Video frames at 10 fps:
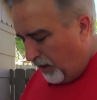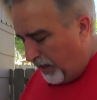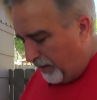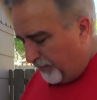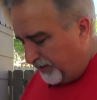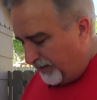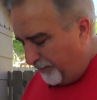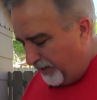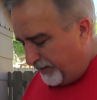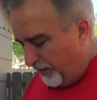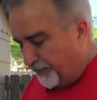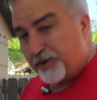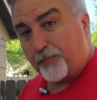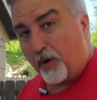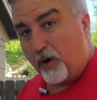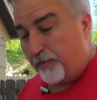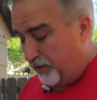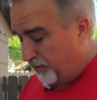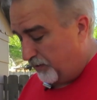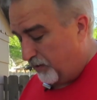All right, I'm going to set my temperature probe
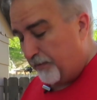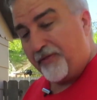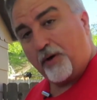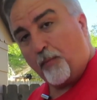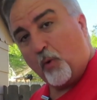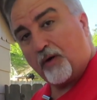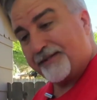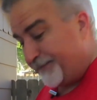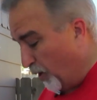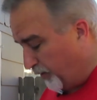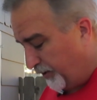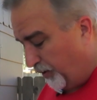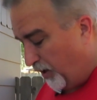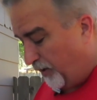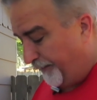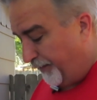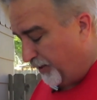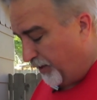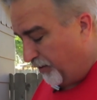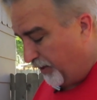on my ThermalWorks smoke to
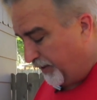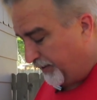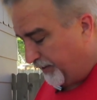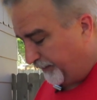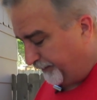130 degrees.